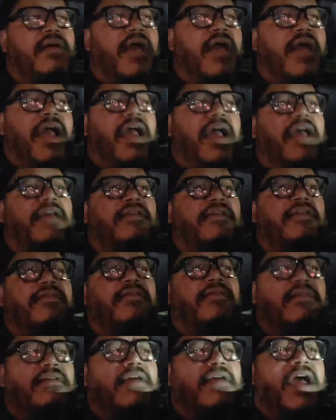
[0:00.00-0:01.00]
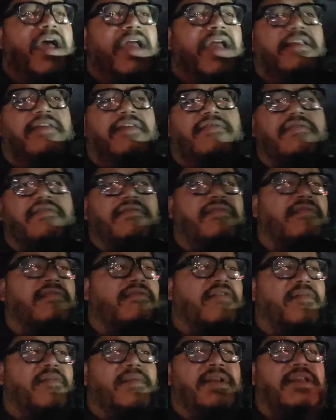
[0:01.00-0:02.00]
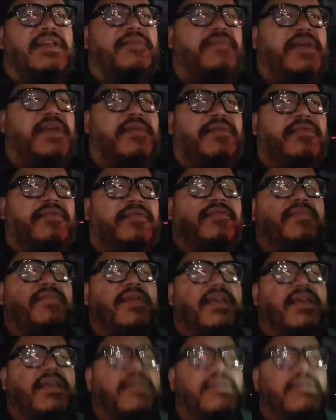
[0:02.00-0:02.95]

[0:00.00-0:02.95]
And I listened to so many people speak.